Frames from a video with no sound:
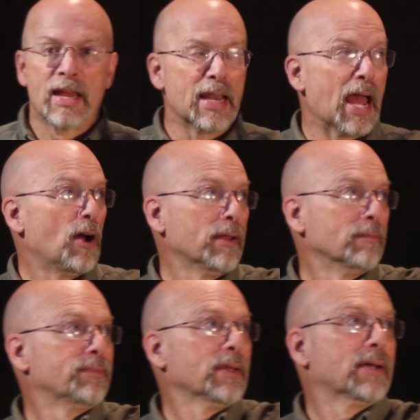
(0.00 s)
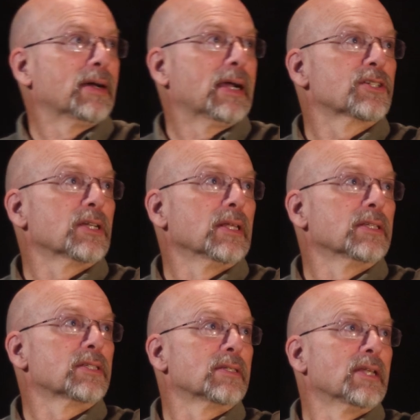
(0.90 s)
Now, and actually,
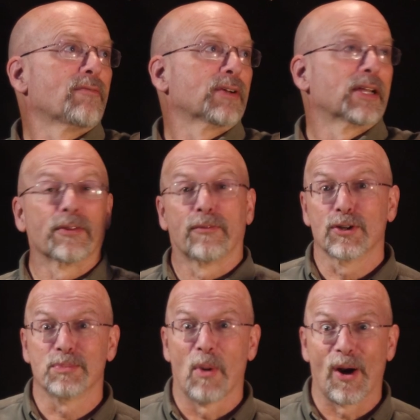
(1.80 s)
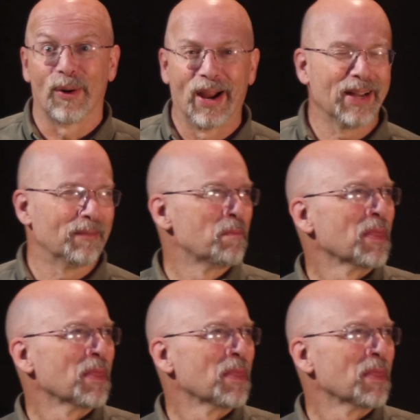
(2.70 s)
let's not forget the first bar, right?